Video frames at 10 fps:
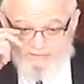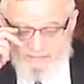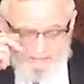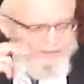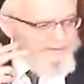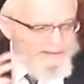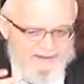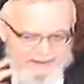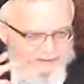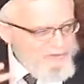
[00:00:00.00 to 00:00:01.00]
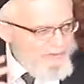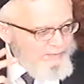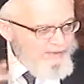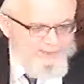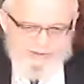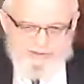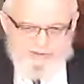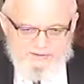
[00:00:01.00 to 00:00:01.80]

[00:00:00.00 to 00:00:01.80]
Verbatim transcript: Why did they take two positions?